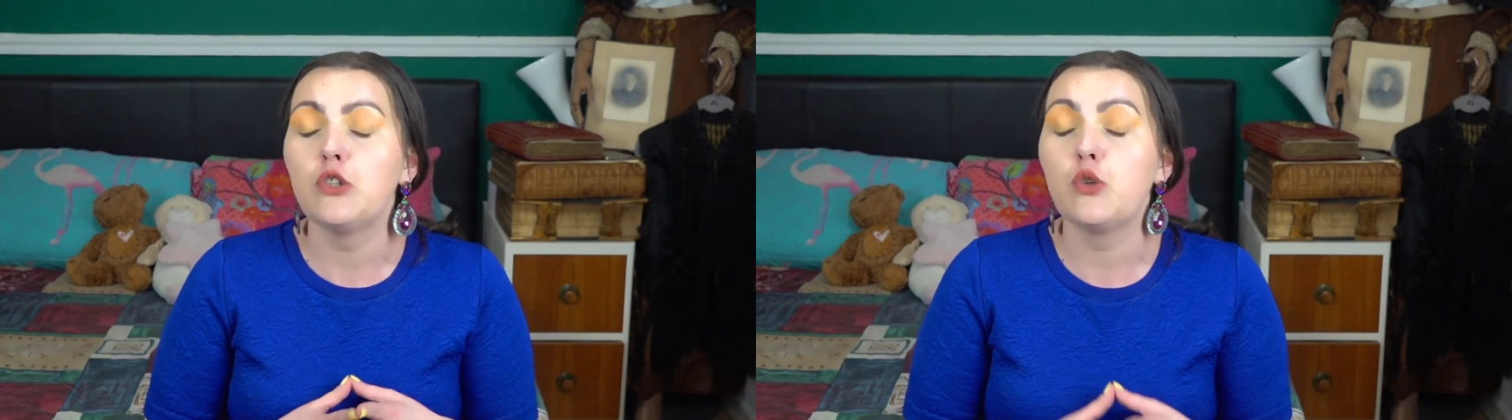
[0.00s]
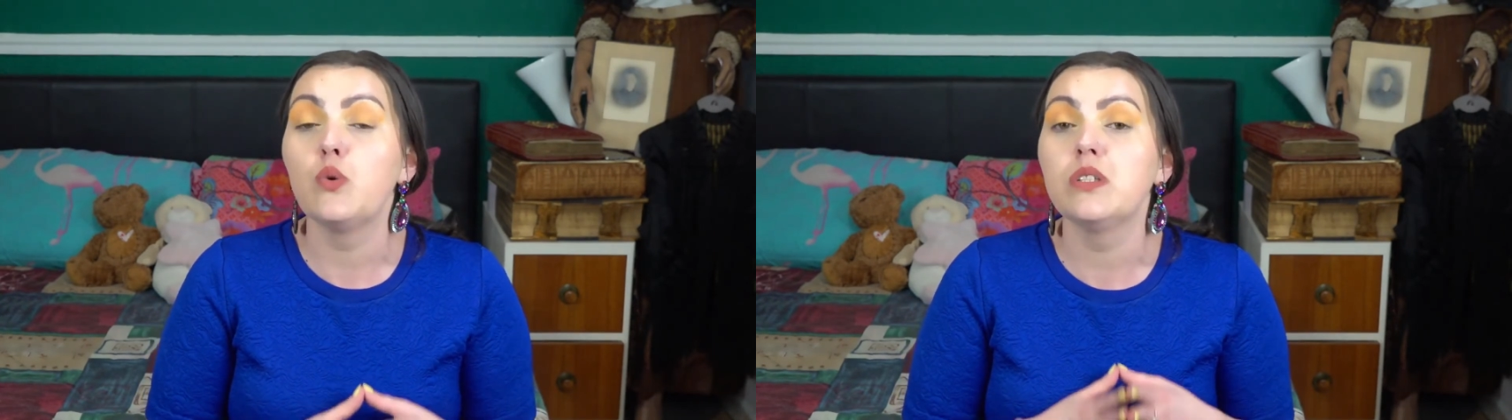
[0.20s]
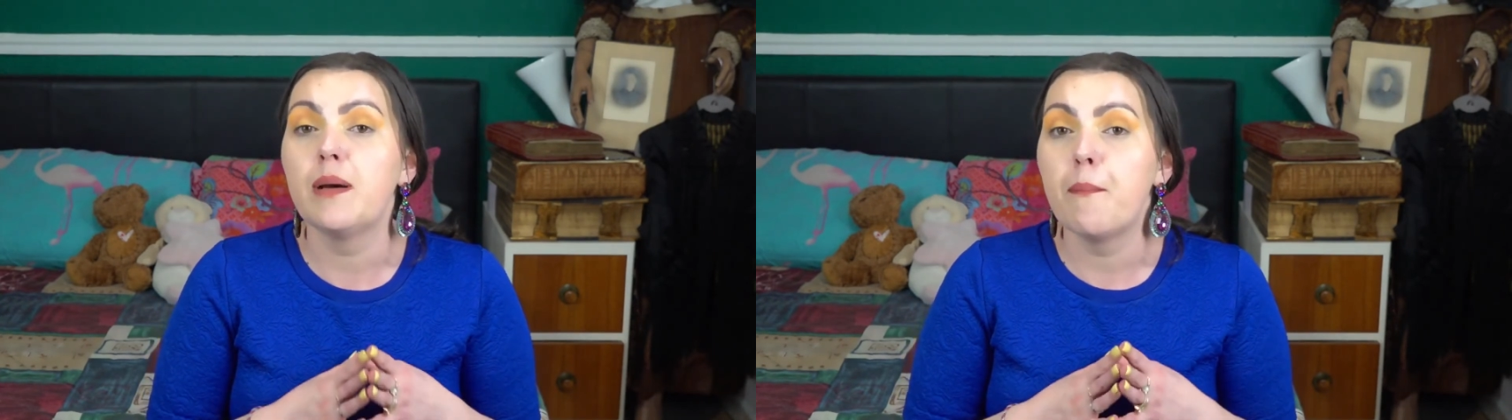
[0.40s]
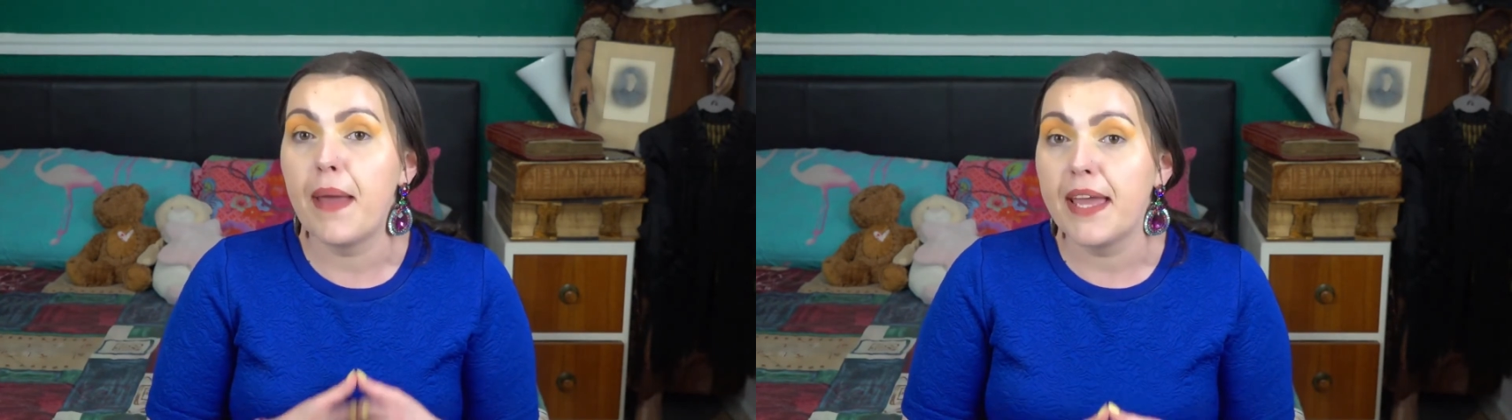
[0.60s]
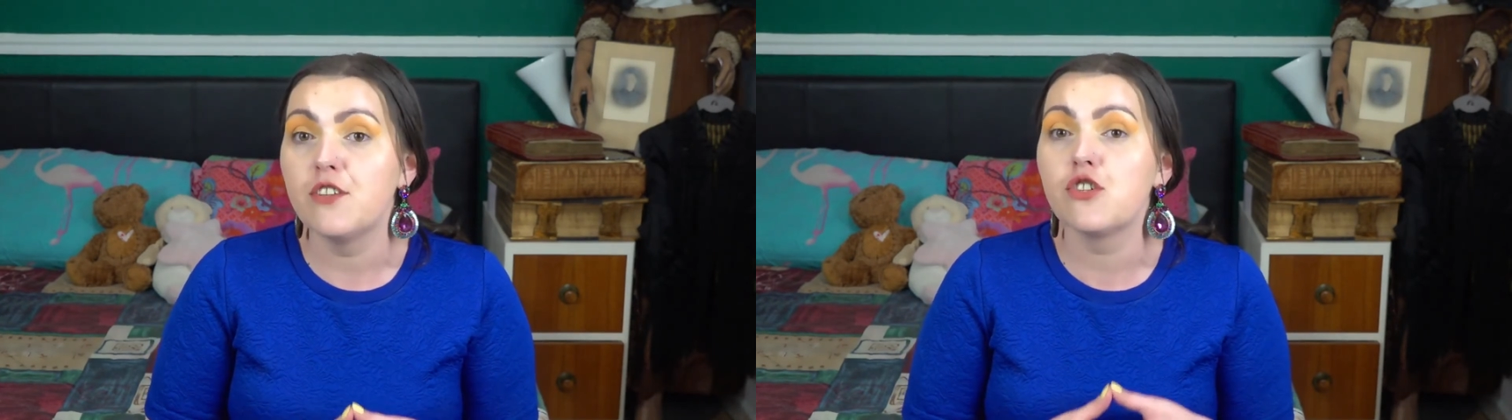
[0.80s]
took the
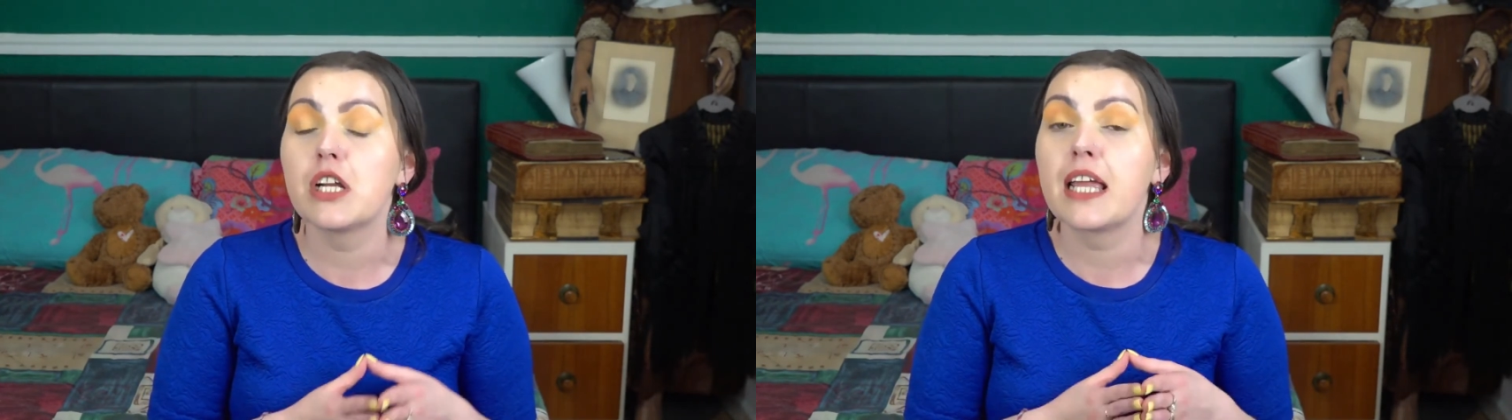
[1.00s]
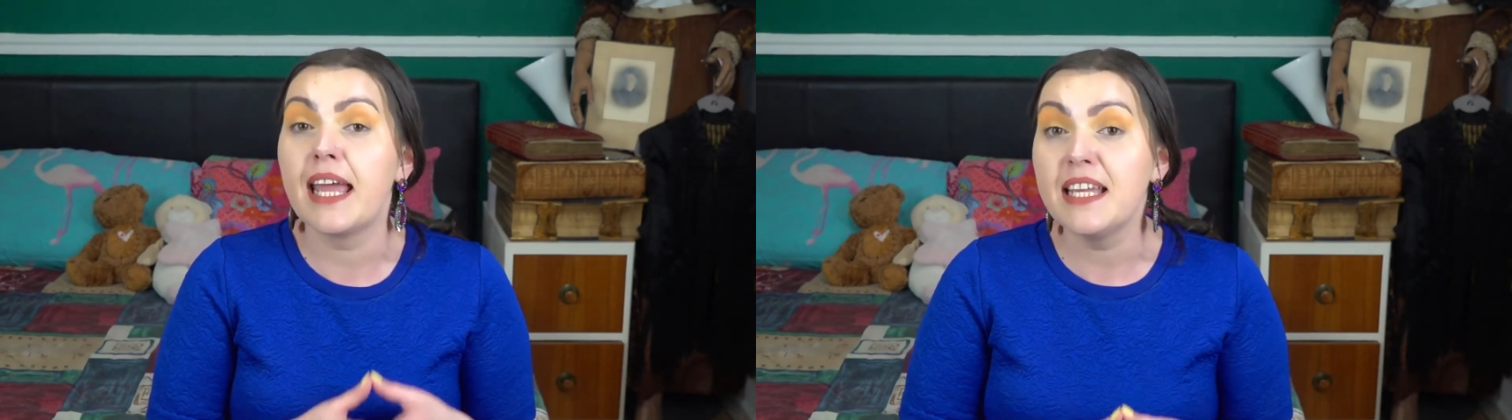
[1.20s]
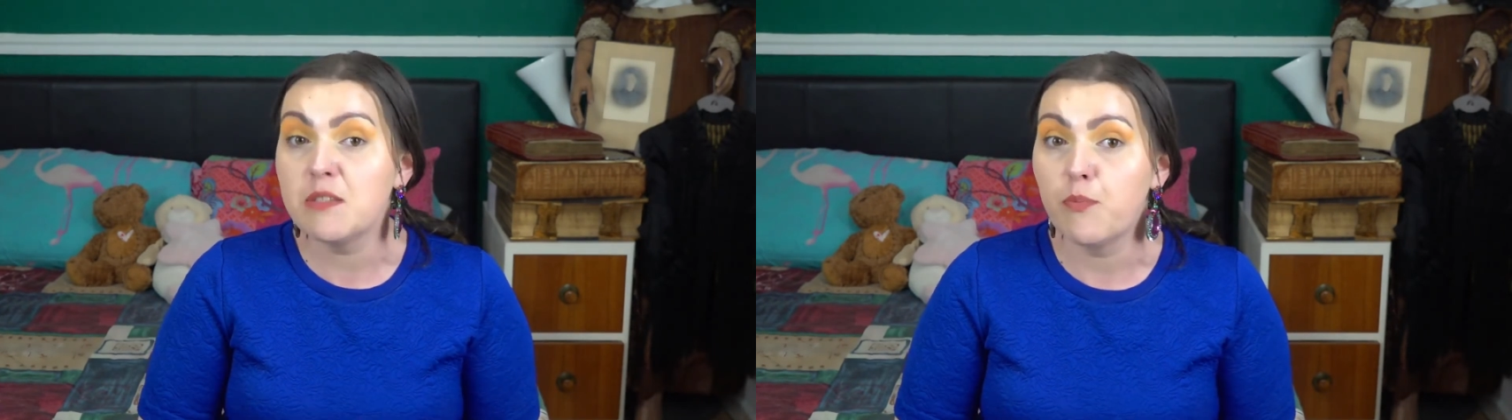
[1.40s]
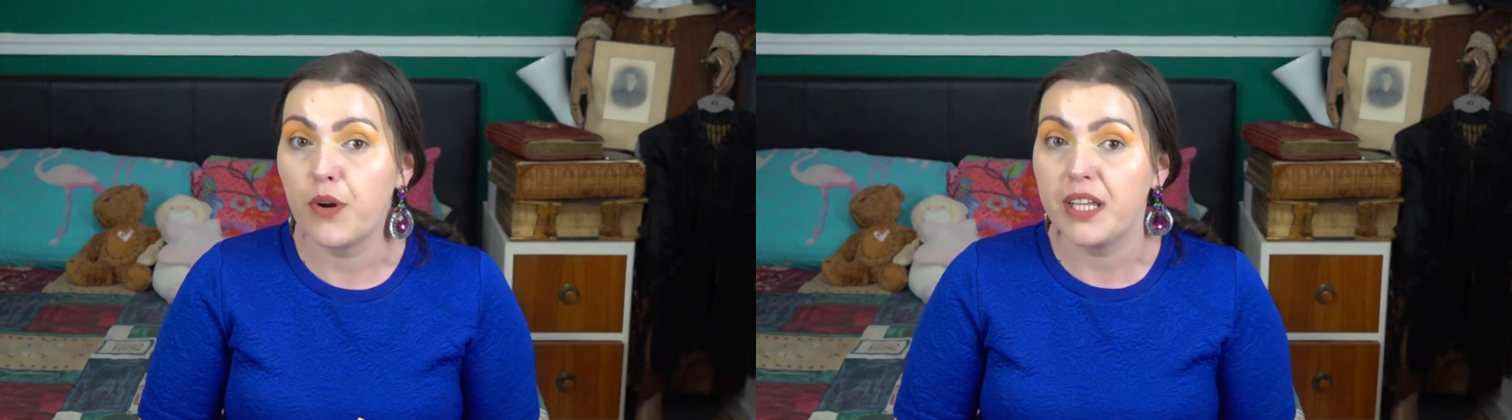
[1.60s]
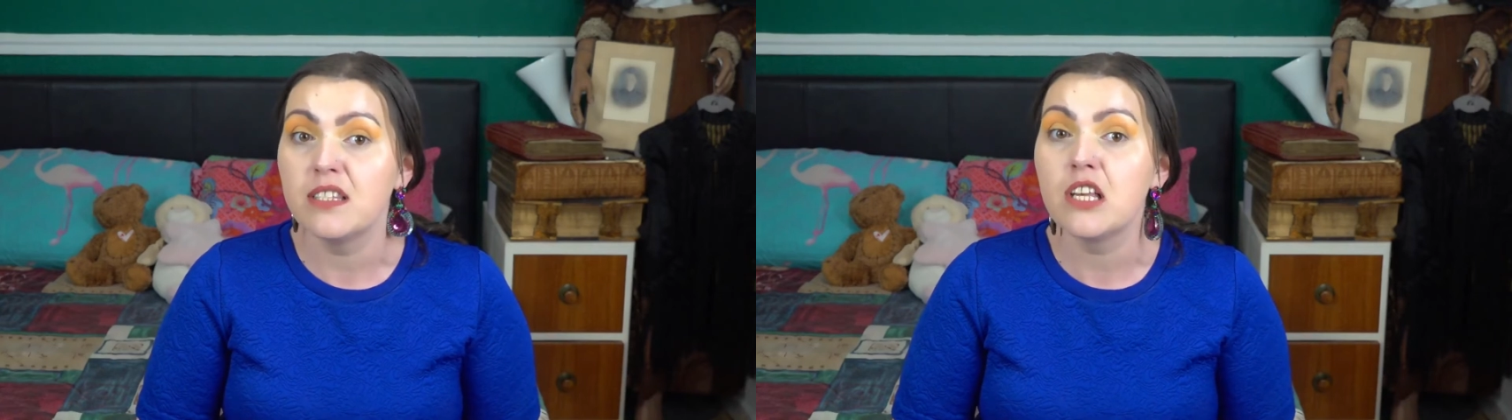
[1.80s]
major case
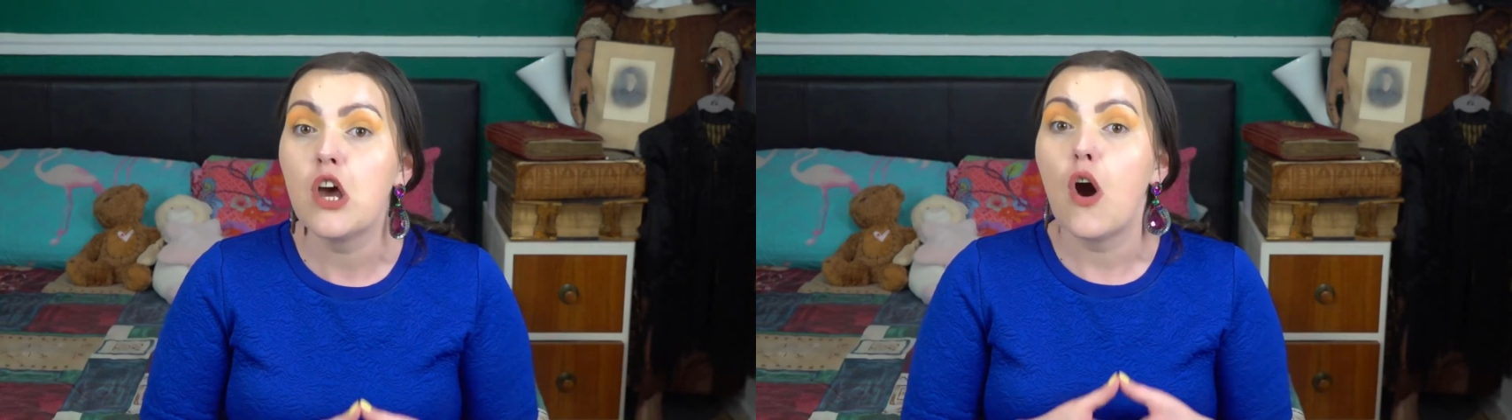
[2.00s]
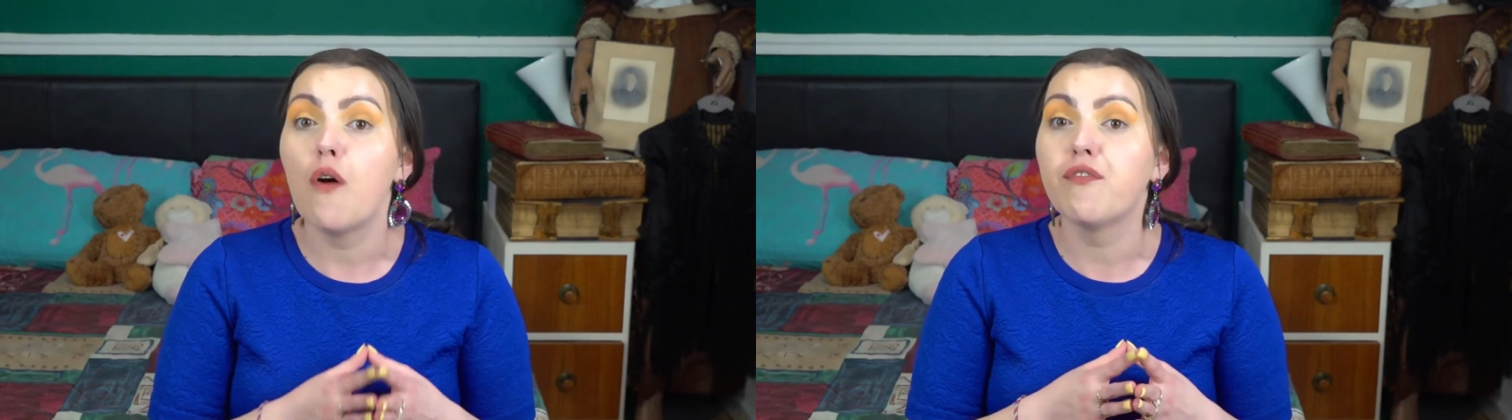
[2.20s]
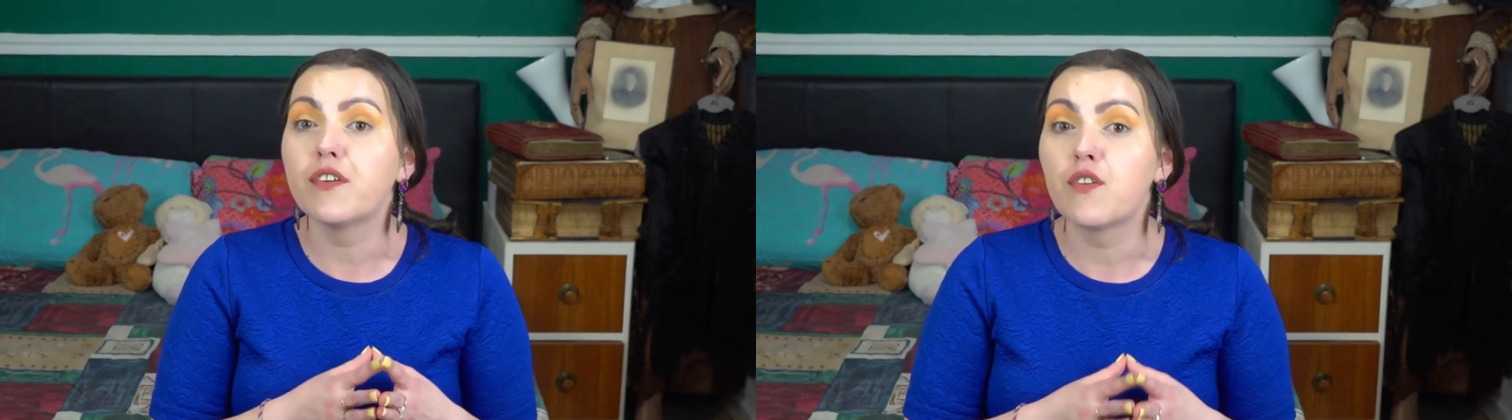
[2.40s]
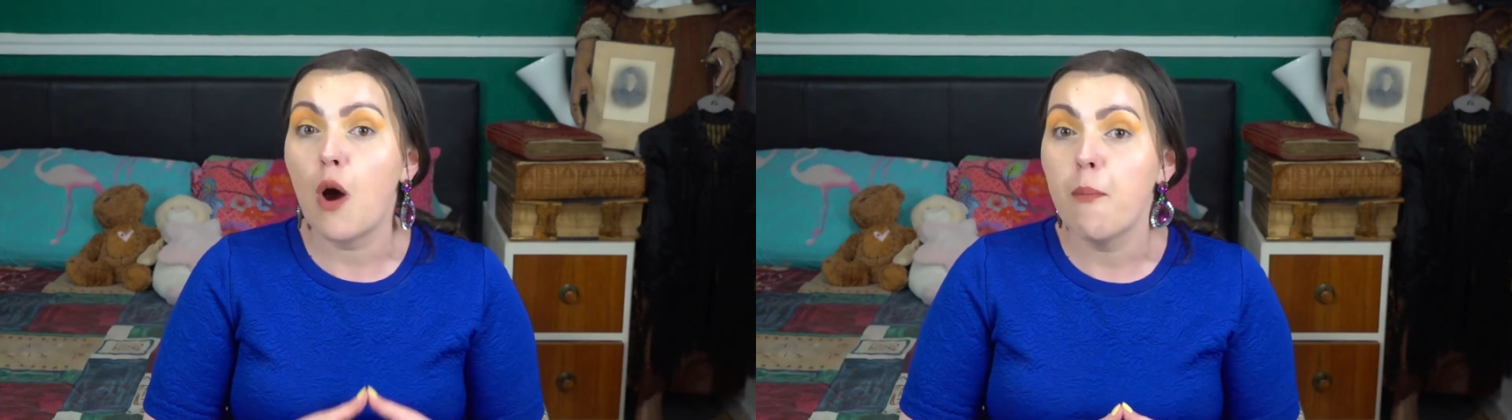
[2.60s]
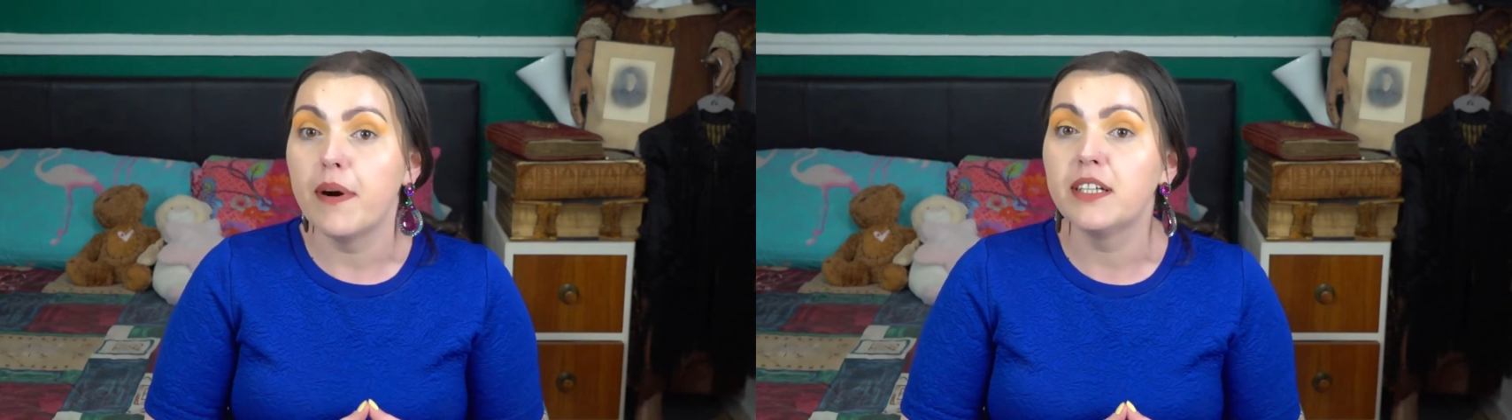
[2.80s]
prints of
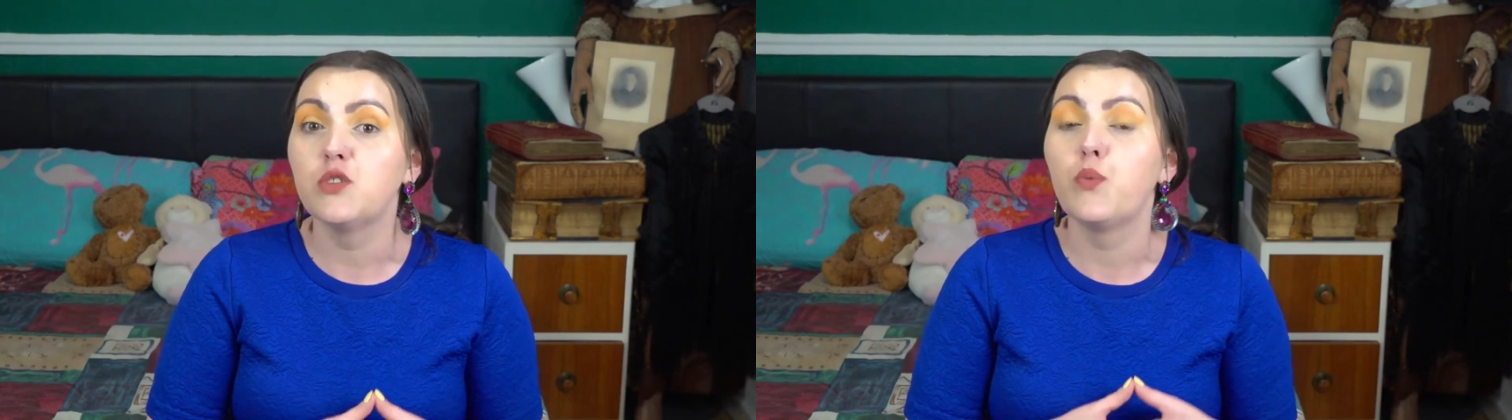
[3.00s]
Robert,